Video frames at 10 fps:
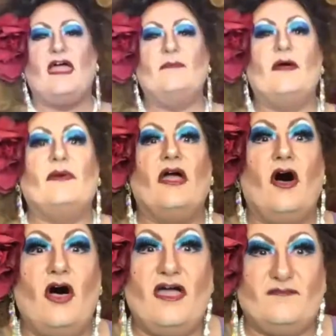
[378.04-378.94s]
I bet we
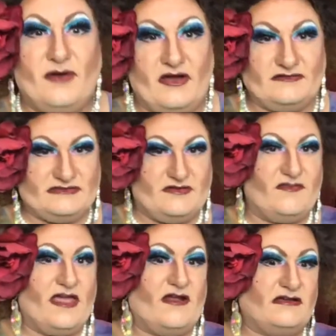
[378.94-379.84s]
all have parents that
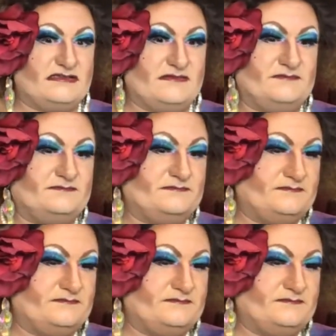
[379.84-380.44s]
are that awesome.